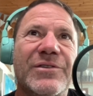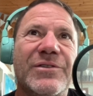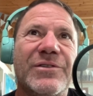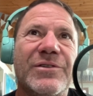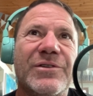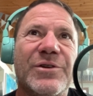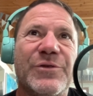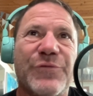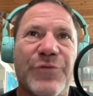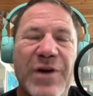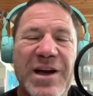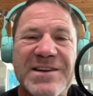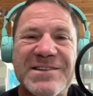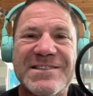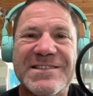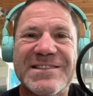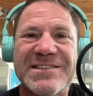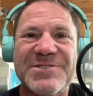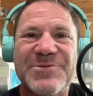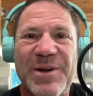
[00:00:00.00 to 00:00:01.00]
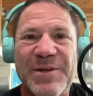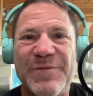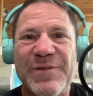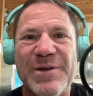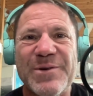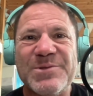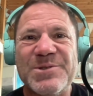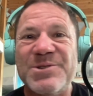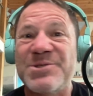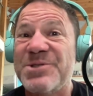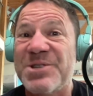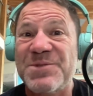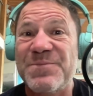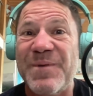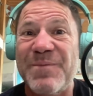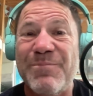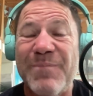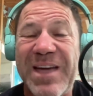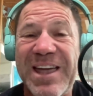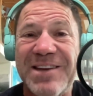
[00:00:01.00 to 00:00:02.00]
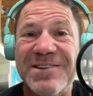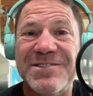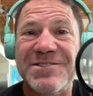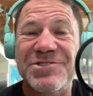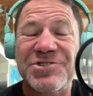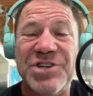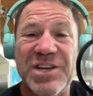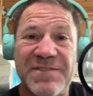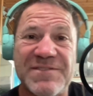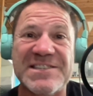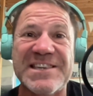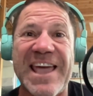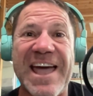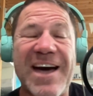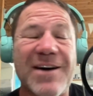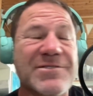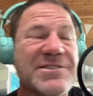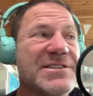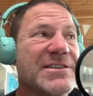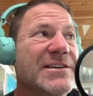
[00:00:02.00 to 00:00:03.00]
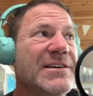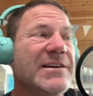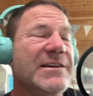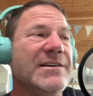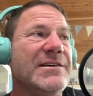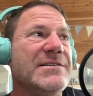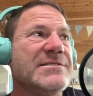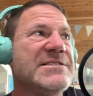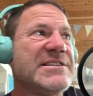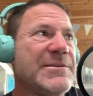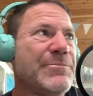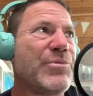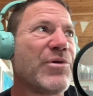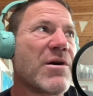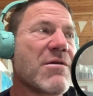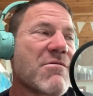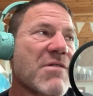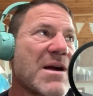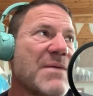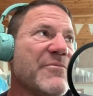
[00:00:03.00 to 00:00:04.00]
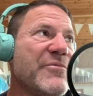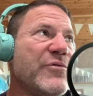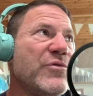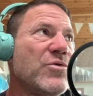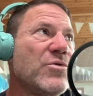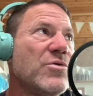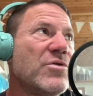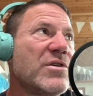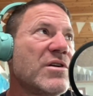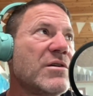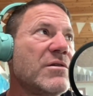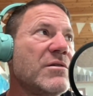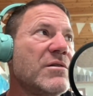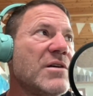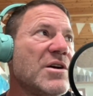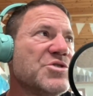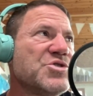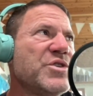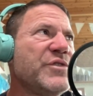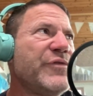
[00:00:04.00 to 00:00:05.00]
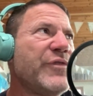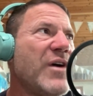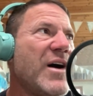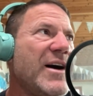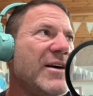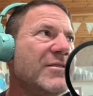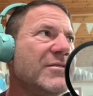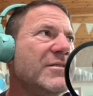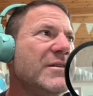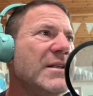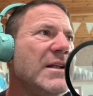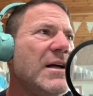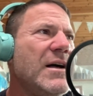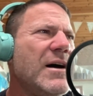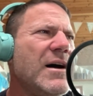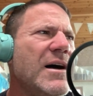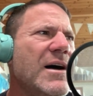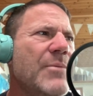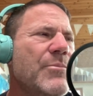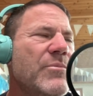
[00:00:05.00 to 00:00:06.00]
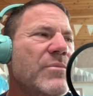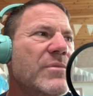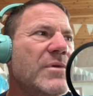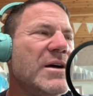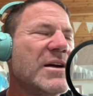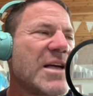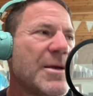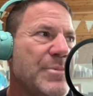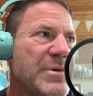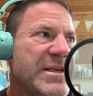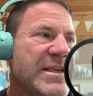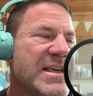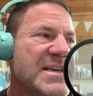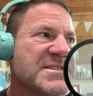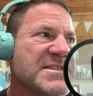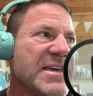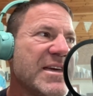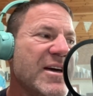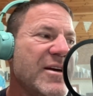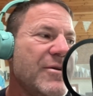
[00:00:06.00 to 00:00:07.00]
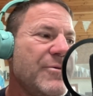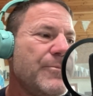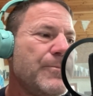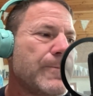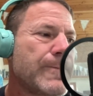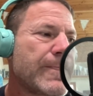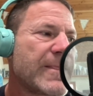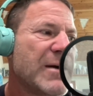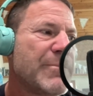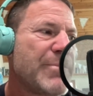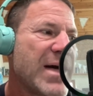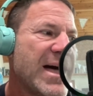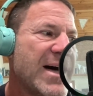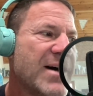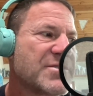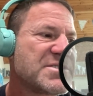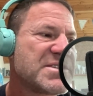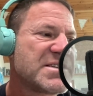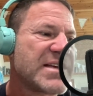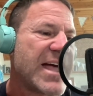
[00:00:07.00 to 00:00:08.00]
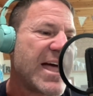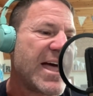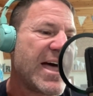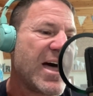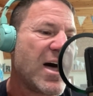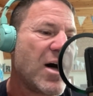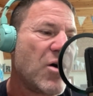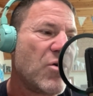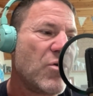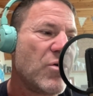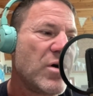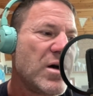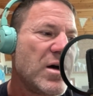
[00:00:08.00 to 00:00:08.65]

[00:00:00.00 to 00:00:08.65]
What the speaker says: good friend Dwayne Fields, who's just been made Chief Scout, did a program for Country File a couple of years ago about how